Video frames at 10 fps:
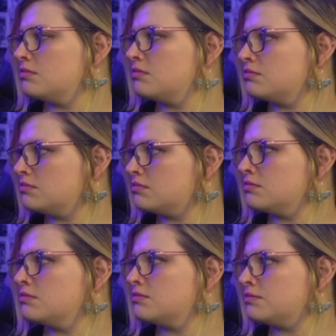
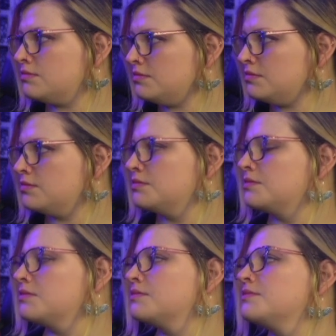
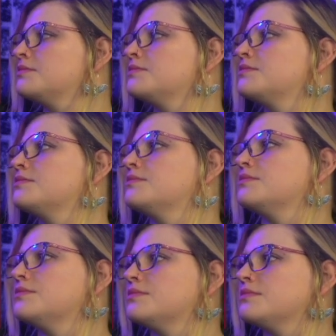
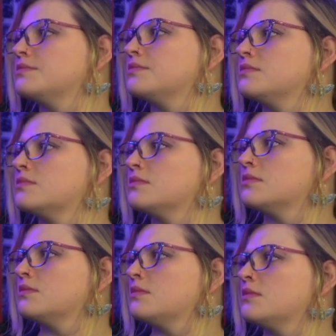
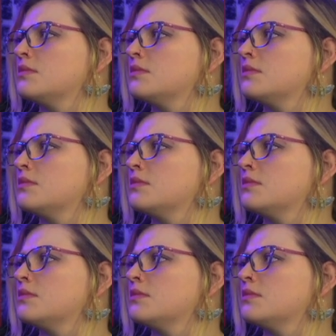[no speech]